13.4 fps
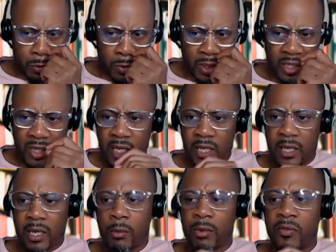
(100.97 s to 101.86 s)
The thinking
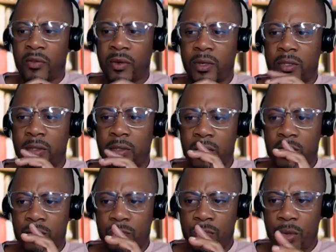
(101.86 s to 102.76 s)
that I'm referring to
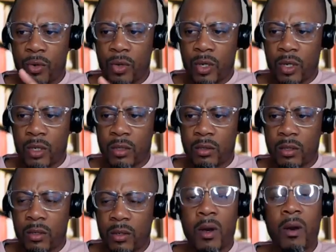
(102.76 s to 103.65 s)
is more
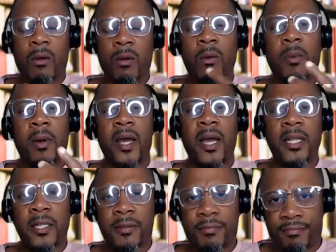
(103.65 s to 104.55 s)
on
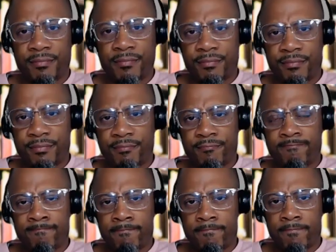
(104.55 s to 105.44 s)
autopilot,
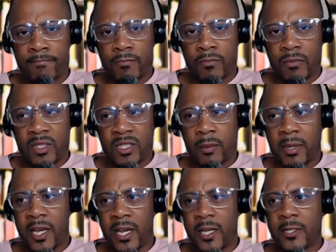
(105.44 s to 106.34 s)

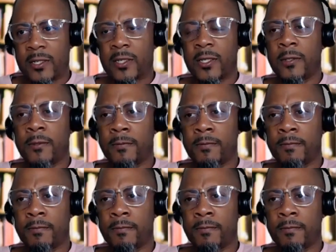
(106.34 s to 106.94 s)
subconsciously.